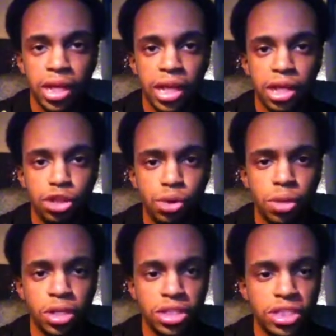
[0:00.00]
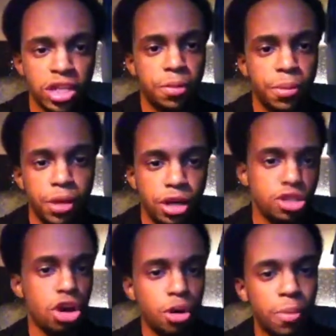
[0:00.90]
And you want to sit up here
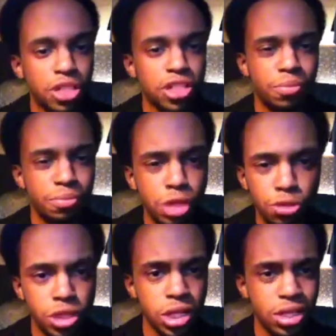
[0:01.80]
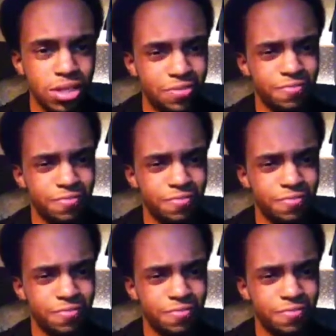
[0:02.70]
and talk about some music?